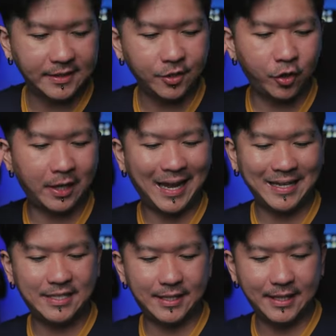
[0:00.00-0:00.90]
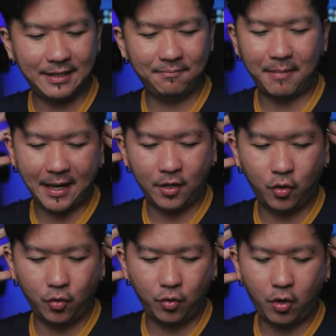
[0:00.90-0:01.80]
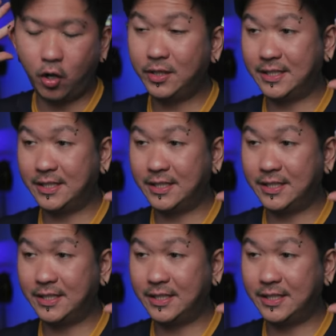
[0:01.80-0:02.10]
they still got a lychee, mango, all